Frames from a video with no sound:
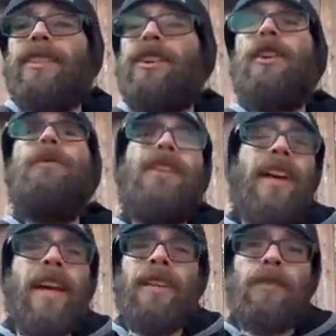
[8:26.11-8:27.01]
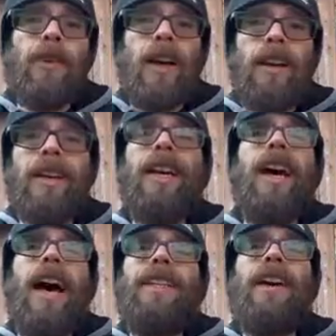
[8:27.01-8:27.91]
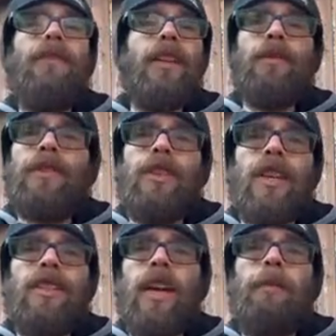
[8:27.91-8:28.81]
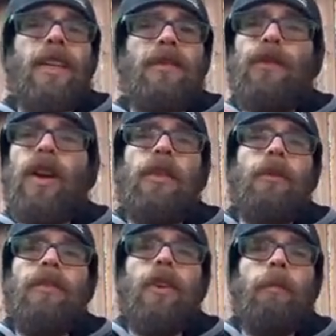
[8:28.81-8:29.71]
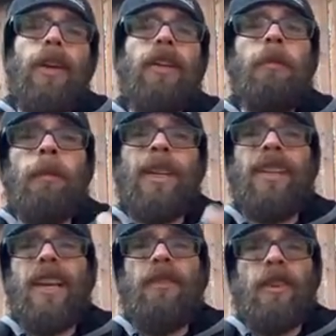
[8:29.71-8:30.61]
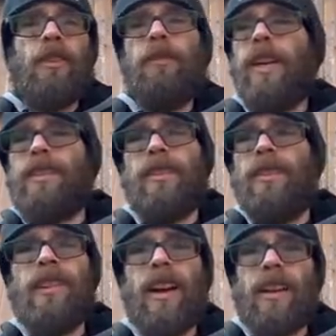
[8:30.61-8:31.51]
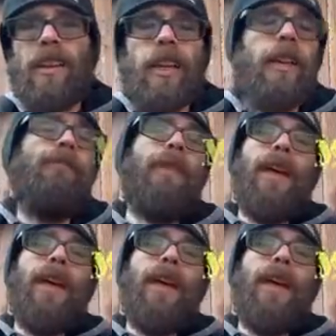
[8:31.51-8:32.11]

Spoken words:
Turn it with your hands if you gotta. I definitely don't suggest that, because if you got a 3-foot pit, you might be getting down there in your face and you're not going to like it.